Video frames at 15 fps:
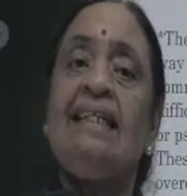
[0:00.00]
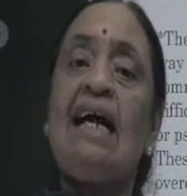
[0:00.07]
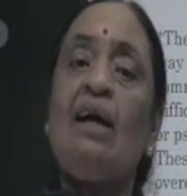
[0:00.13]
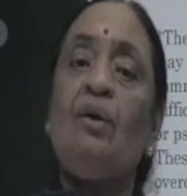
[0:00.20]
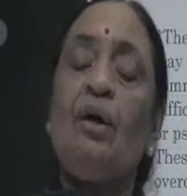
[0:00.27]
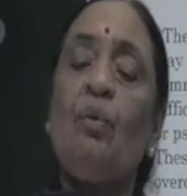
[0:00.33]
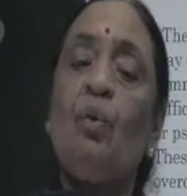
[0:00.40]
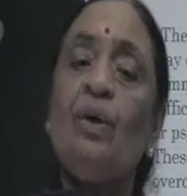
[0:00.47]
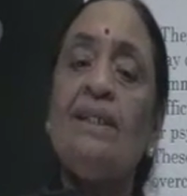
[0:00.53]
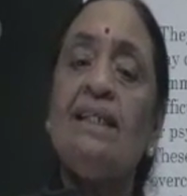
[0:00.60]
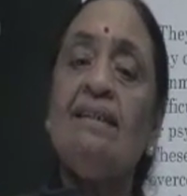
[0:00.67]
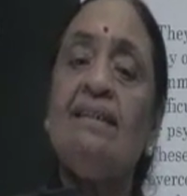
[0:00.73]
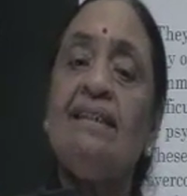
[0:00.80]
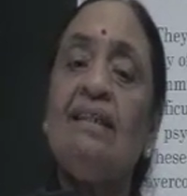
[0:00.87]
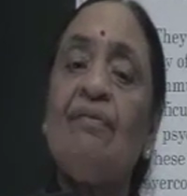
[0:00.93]
Now,
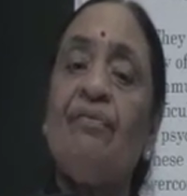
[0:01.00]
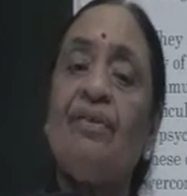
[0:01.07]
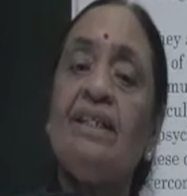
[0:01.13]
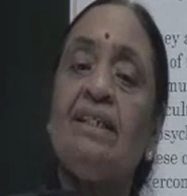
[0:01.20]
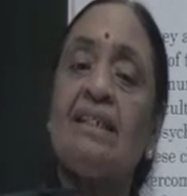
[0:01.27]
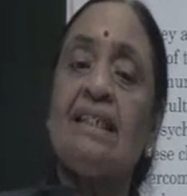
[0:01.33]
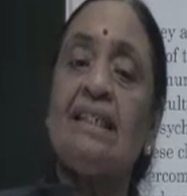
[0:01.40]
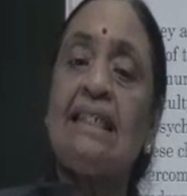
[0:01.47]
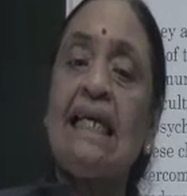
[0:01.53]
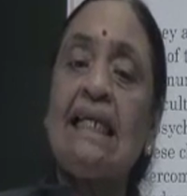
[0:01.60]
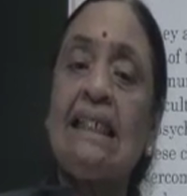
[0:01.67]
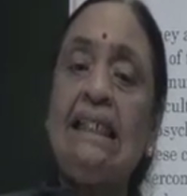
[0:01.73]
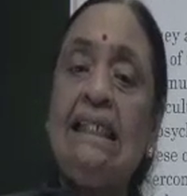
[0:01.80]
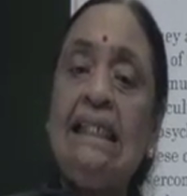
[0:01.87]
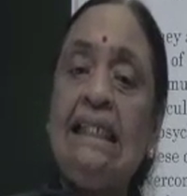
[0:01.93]
what are the different
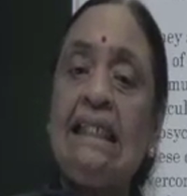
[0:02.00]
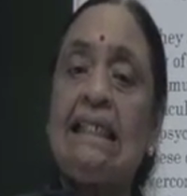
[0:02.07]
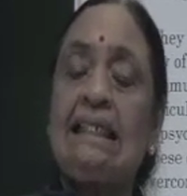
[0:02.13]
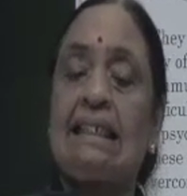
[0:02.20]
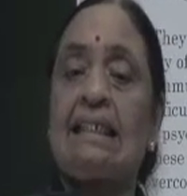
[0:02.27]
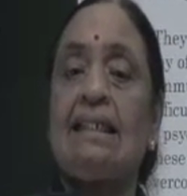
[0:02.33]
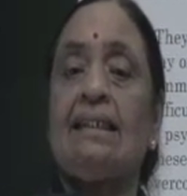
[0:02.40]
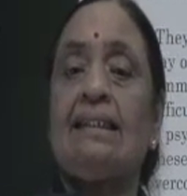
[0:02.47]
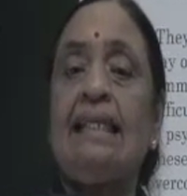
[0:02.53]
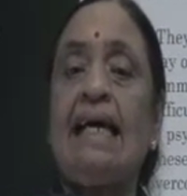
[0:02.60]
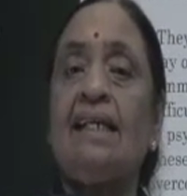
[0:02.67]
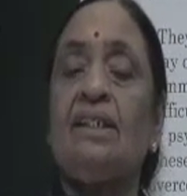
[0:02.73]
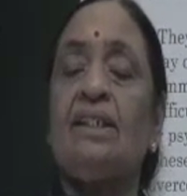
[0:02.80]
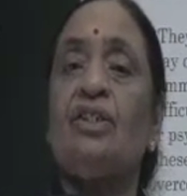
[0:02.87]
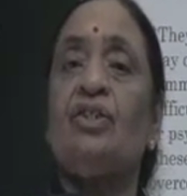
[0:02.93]
techniques
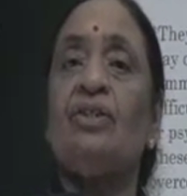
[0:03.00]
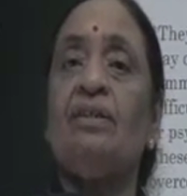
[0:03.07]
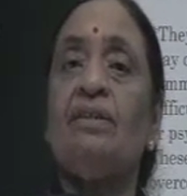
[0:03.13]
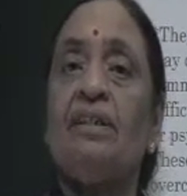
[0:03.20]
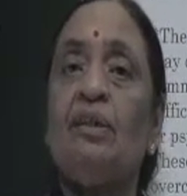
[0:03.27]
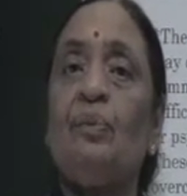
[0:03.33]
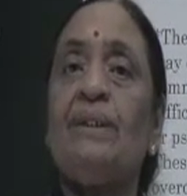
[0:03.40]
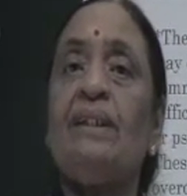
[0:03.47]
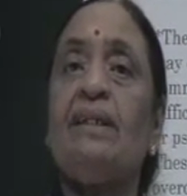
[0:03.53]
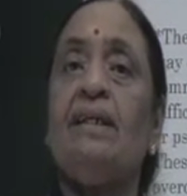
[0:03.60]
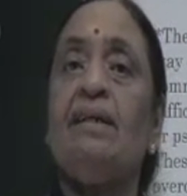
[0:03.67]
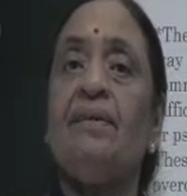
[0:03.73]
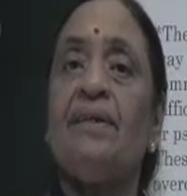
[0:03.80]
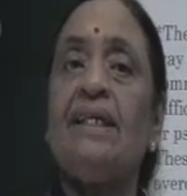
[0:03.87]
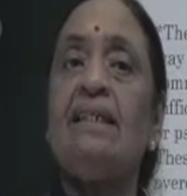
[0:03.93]
that children with
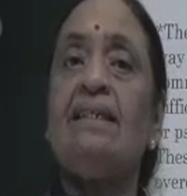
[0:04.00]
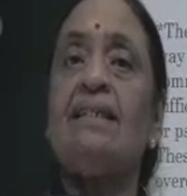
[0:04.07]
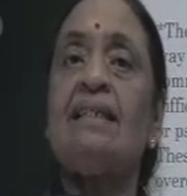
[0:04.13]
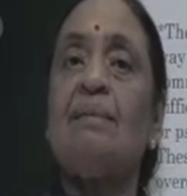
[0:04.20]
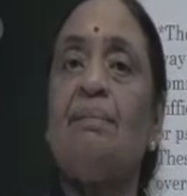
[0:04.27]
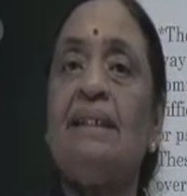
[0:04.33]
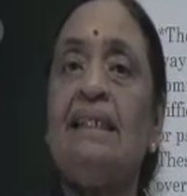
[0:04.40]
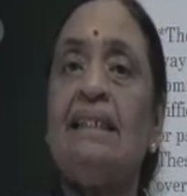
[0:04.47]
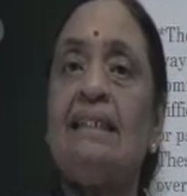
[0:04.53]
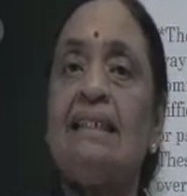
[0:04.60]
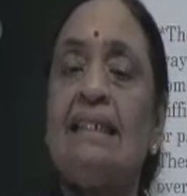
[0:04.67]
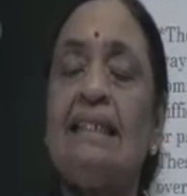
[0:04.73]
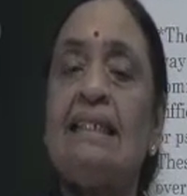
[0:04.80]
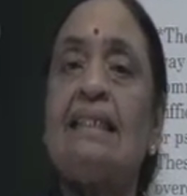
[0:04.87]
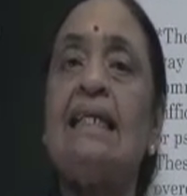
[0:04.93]
hearing
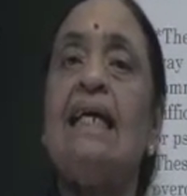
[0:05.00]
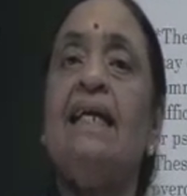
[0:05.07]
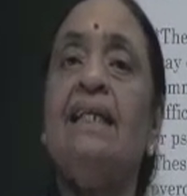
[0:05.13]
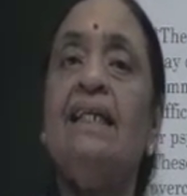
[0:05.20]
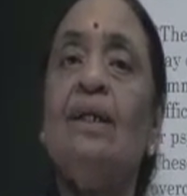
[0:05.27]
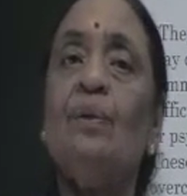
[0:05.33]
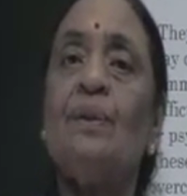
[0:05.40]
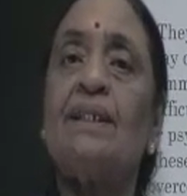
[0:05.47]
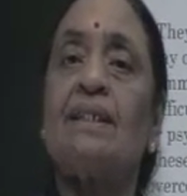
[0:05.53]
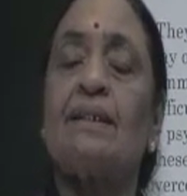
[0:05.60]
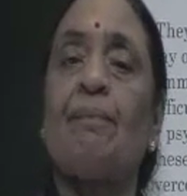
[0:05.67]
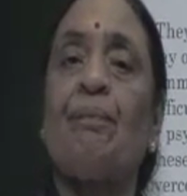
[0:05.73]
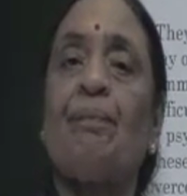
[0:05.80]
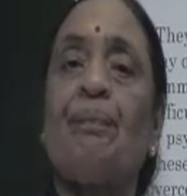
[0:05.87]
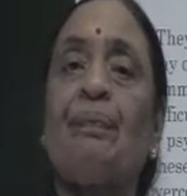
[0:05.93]
disabilities
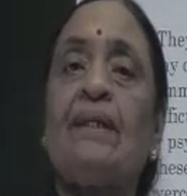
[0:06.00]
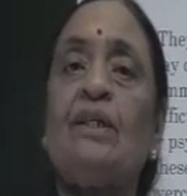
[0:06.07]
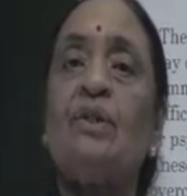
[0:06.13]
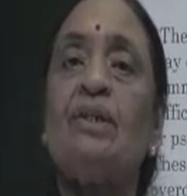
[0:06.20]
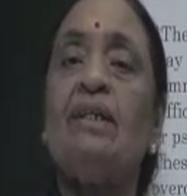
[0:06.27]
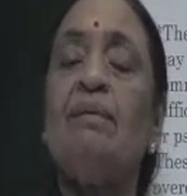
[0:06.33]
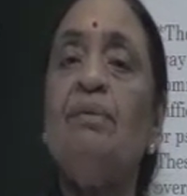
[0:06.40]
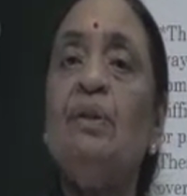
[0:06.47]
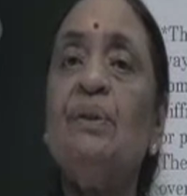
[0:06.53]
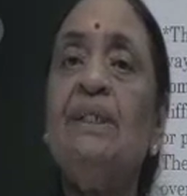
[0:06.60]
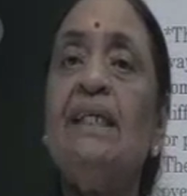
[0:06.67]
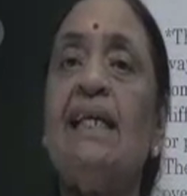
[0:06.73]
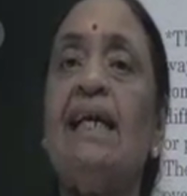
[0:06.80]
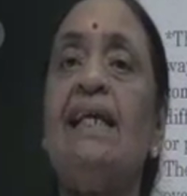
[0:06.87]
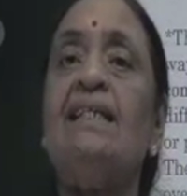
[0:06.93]
use to
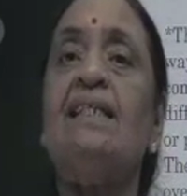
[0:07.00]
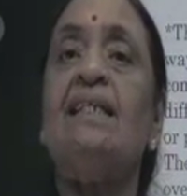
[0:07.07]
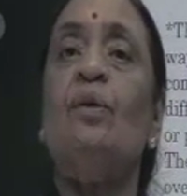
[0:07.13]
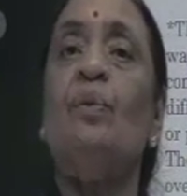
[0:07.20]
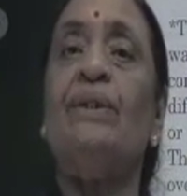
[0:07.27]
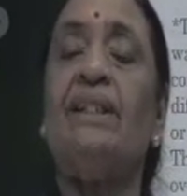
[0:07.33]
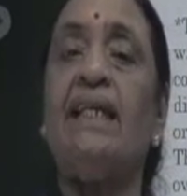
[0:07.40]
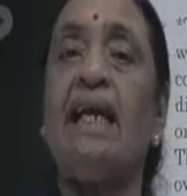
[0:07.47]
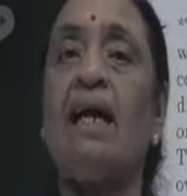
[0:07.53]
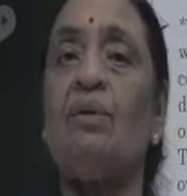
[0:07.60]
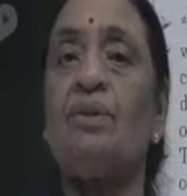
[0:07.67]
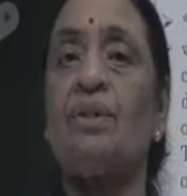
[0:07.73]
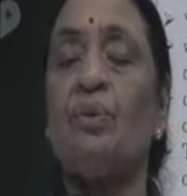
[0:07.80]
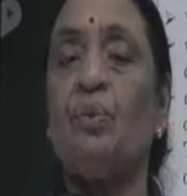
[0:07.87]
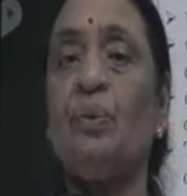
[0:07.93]
communicate with the
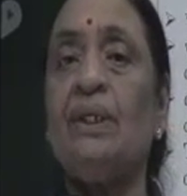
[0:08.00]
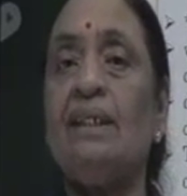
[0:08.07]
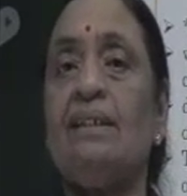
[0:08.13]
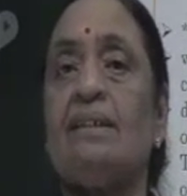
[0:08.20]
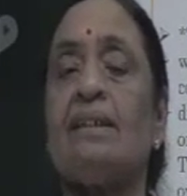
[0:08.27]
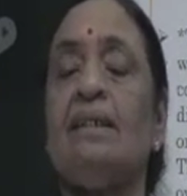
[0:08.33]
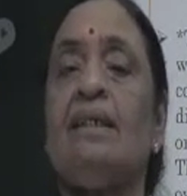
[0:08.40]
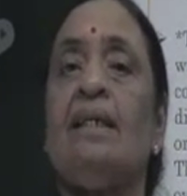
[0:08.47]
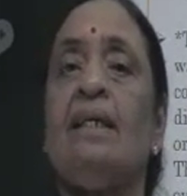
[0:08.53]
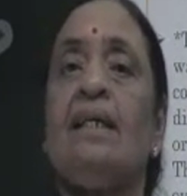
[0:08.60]
outer world?